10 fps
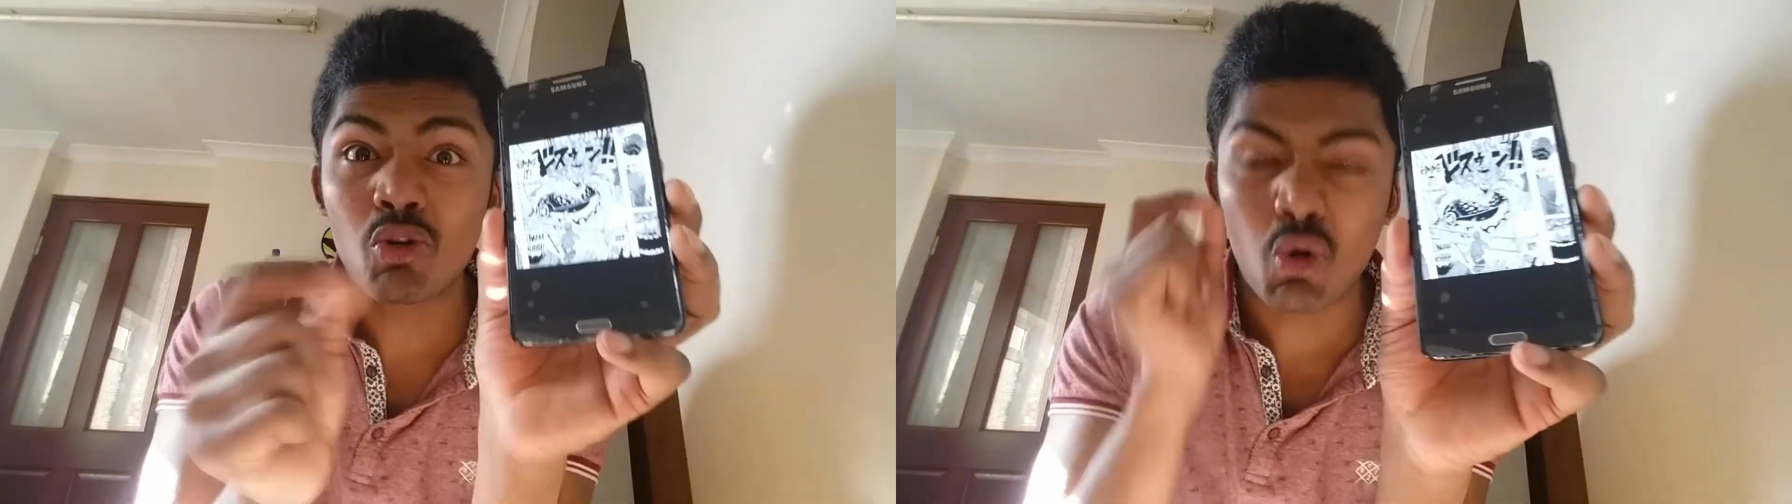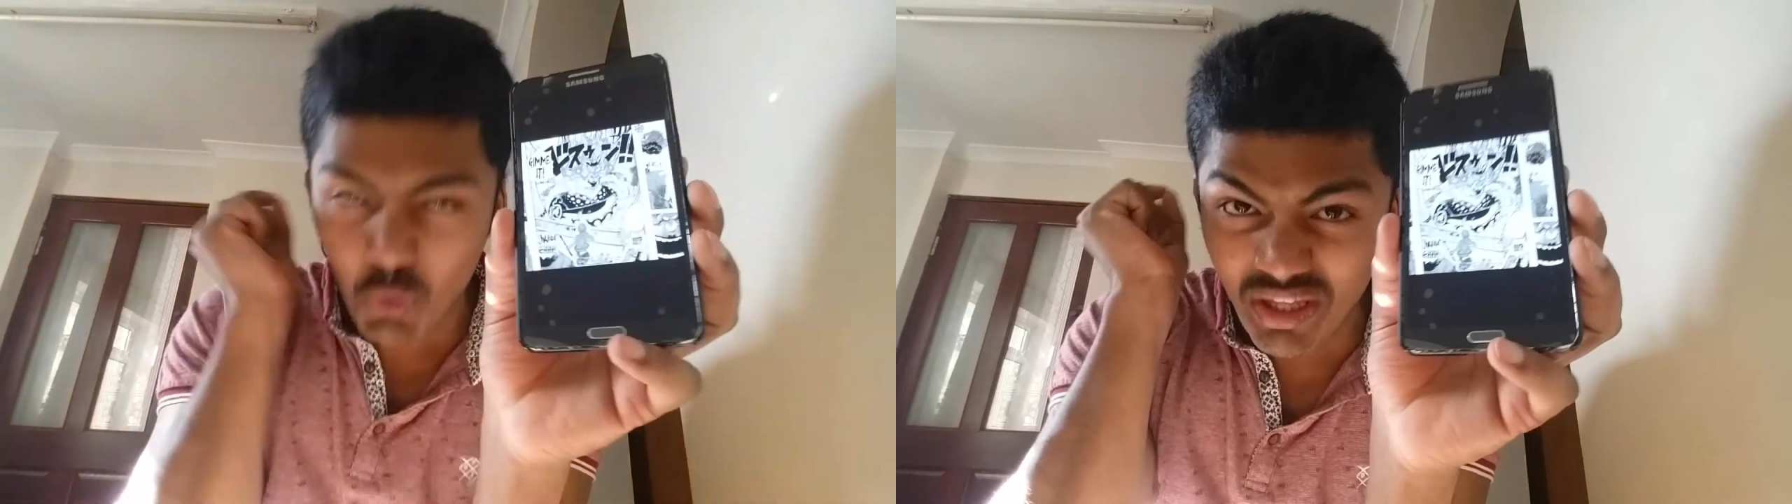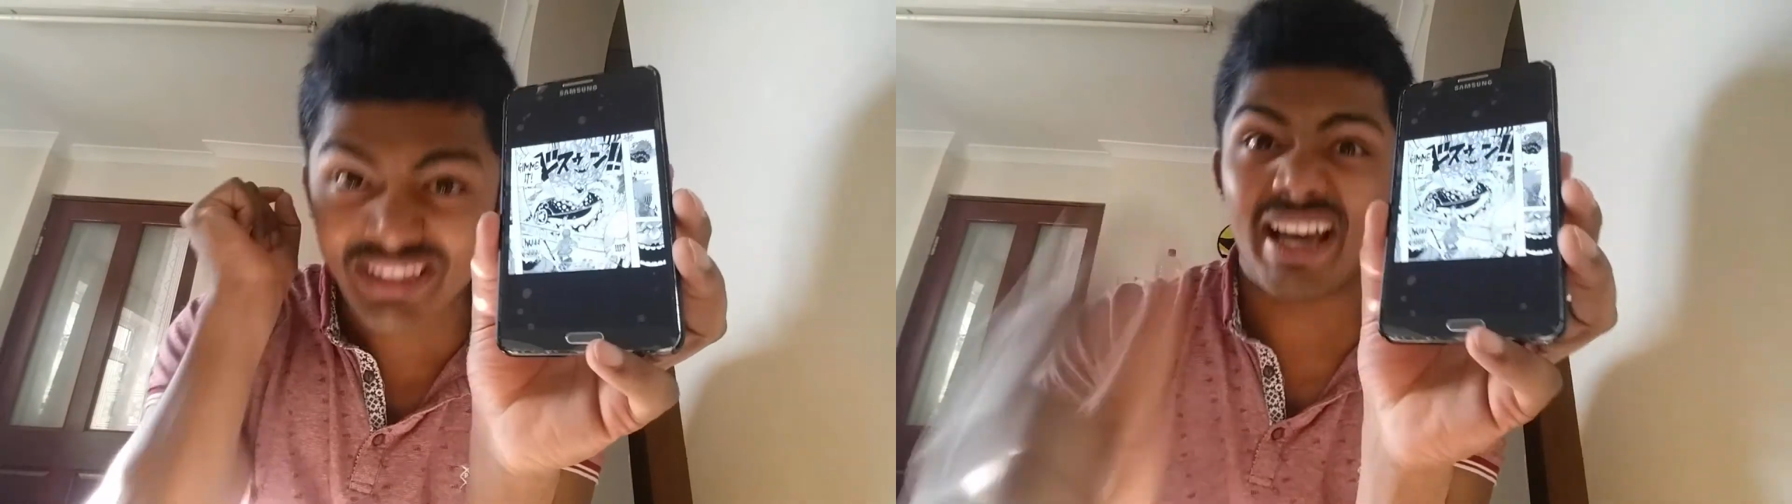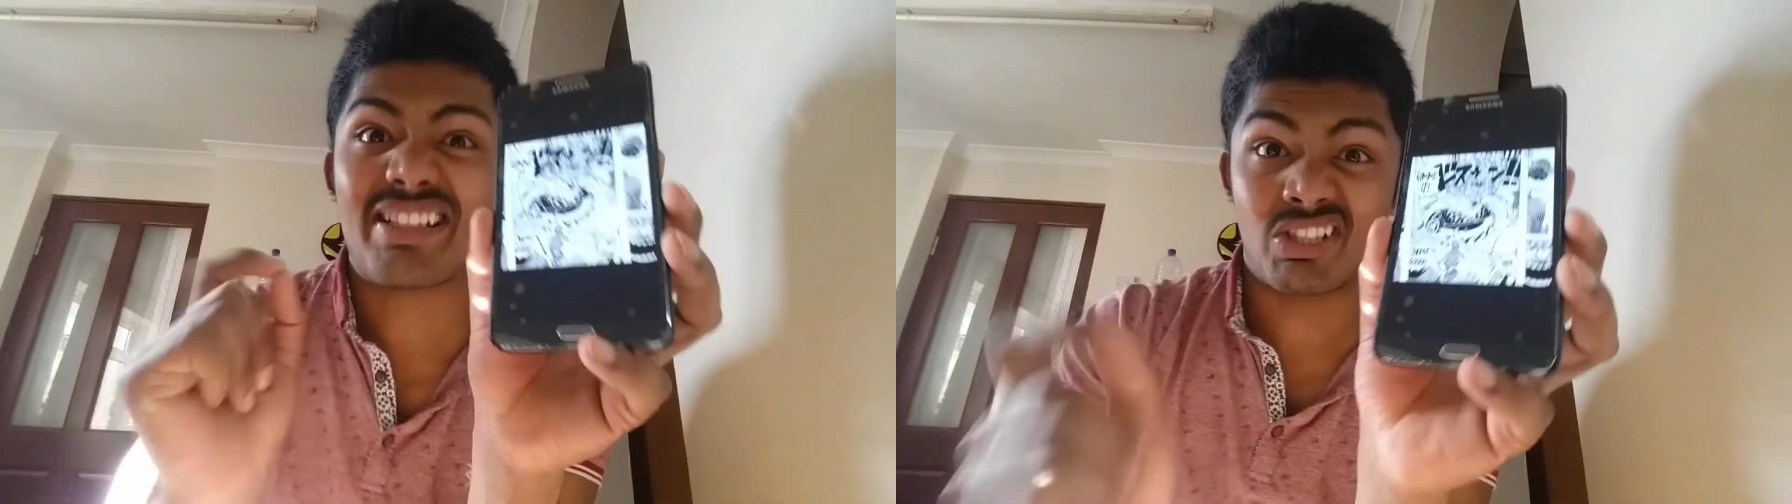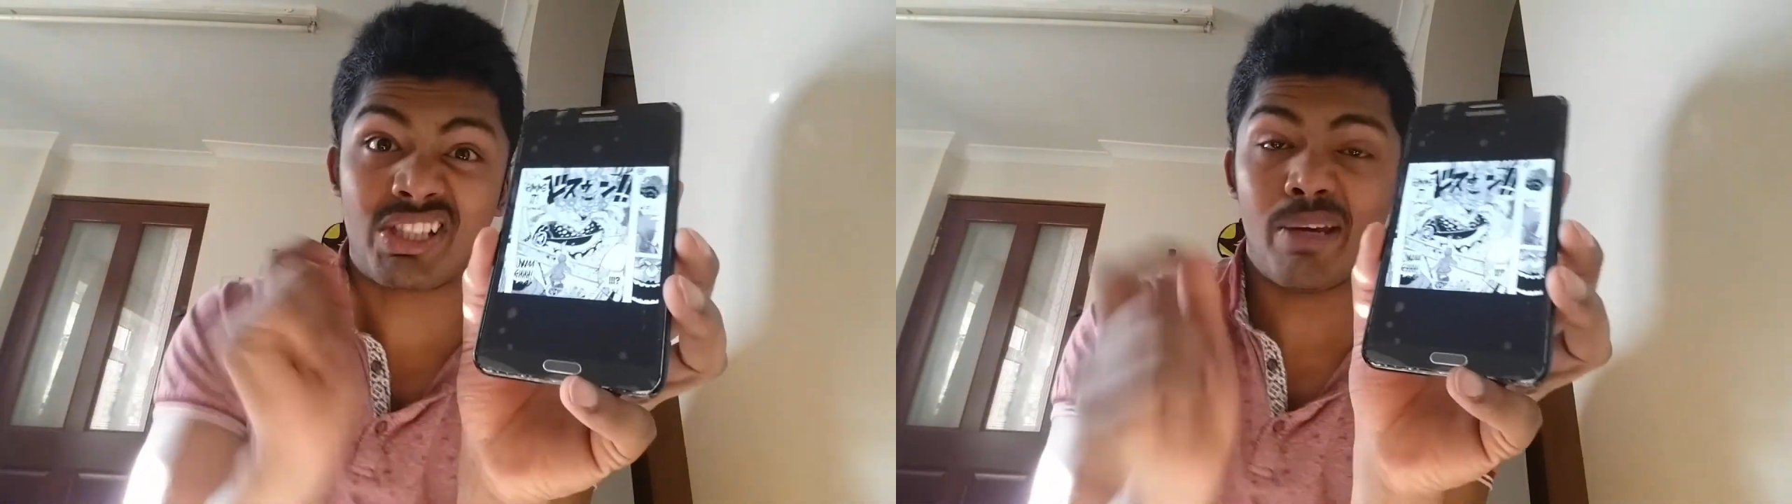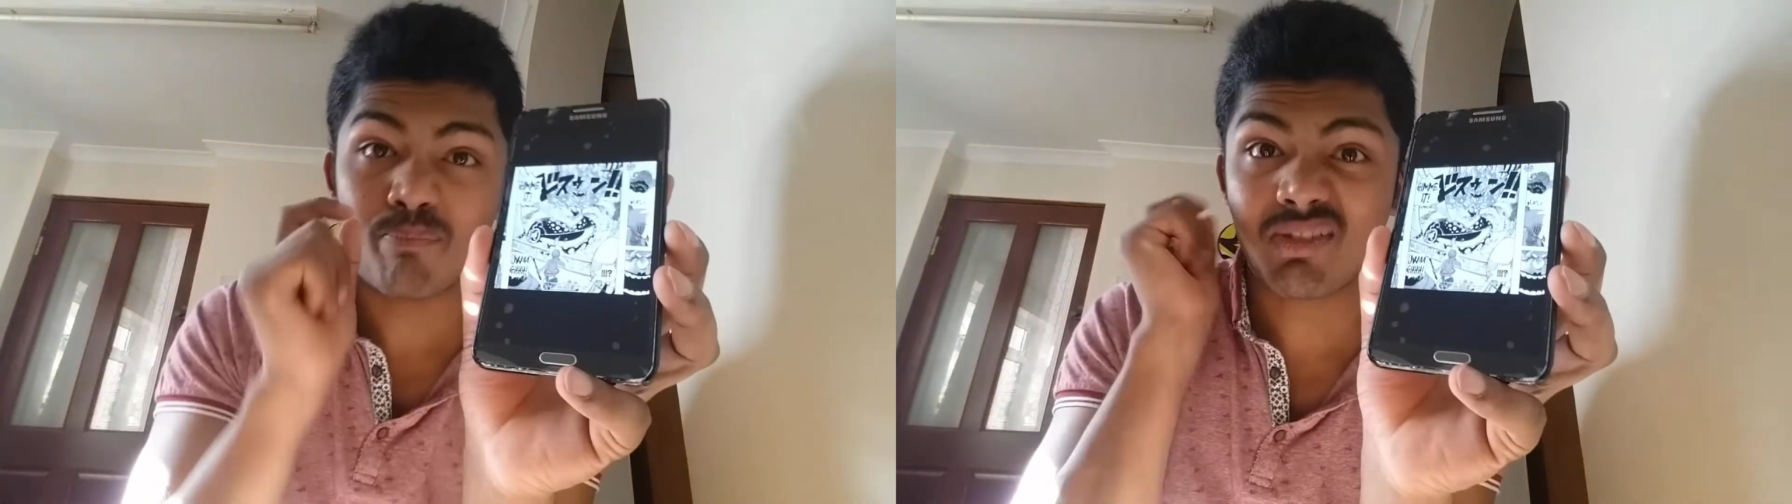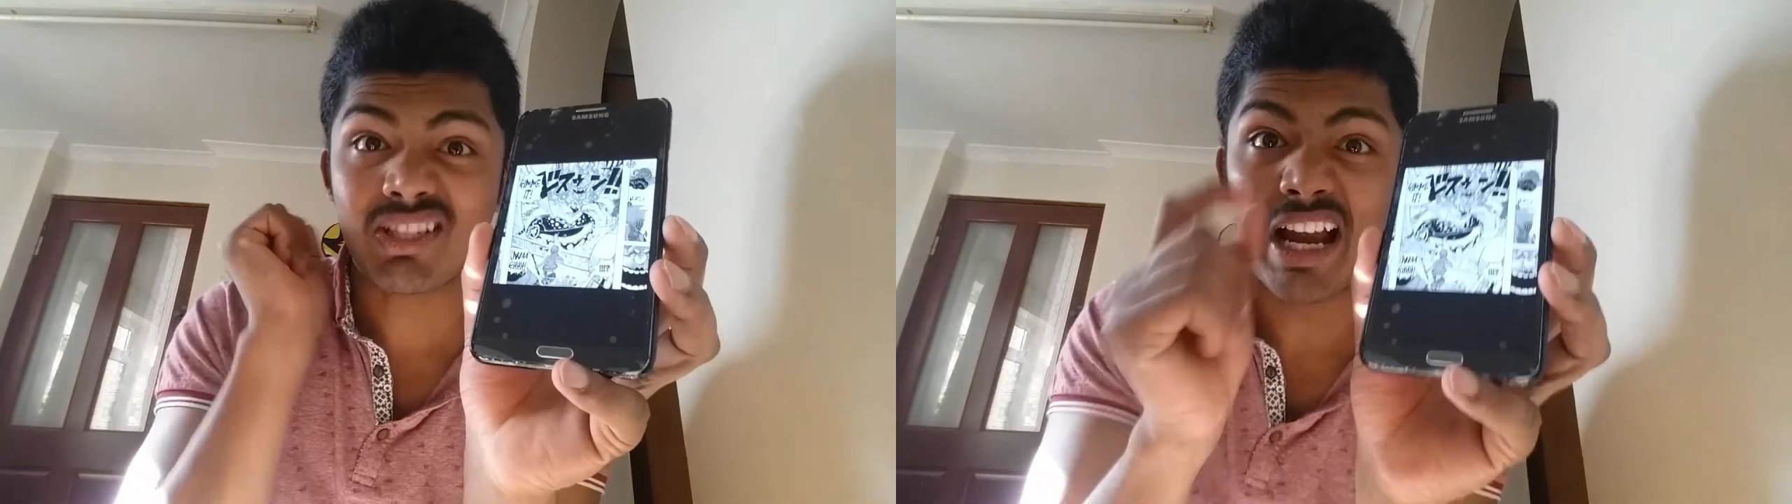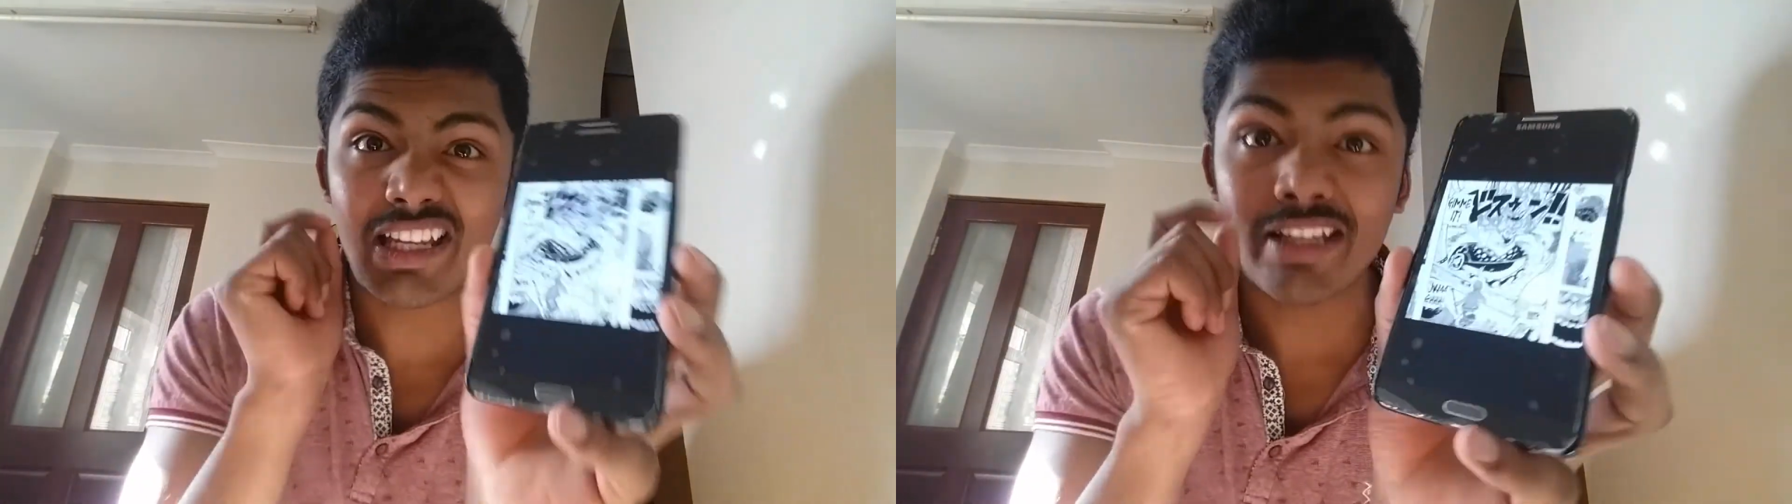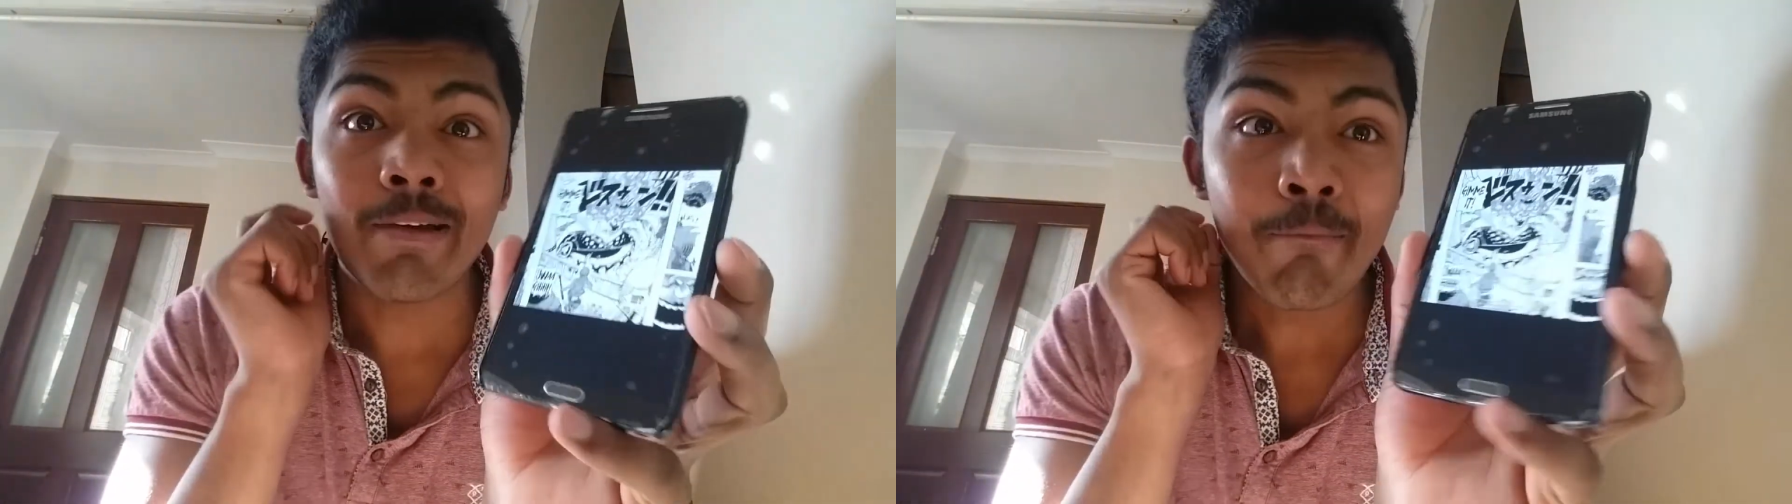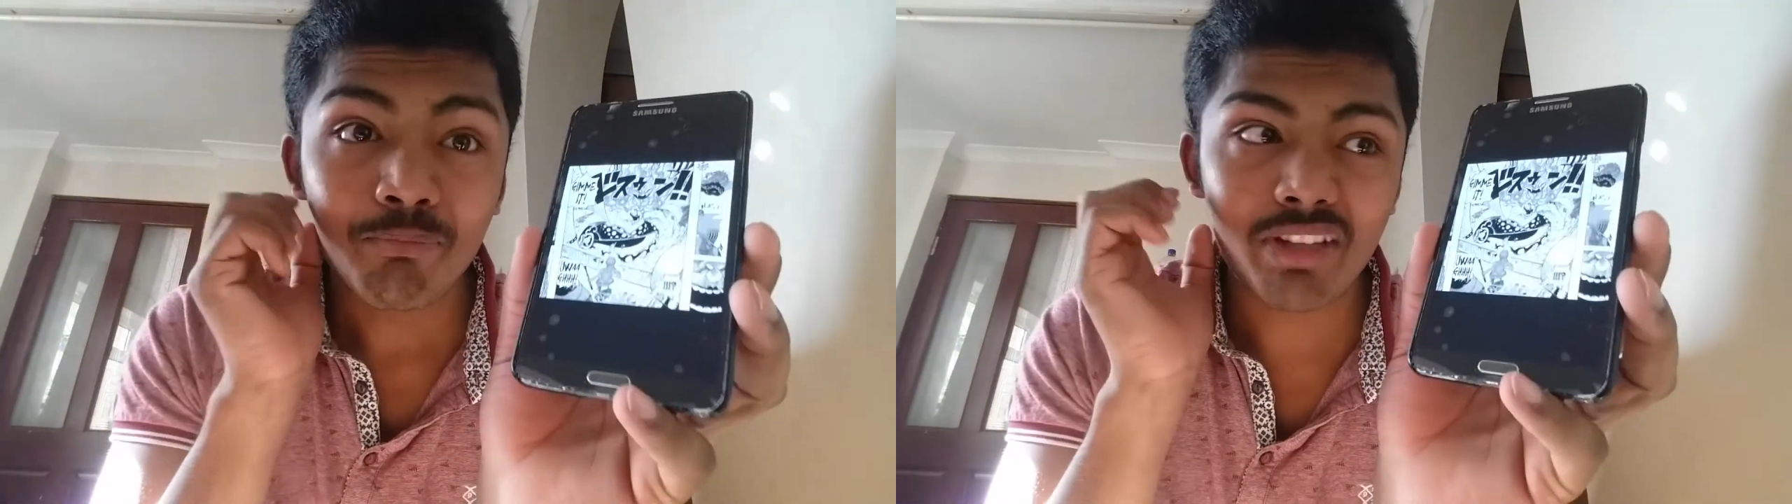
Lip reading: including that ship, Sunny.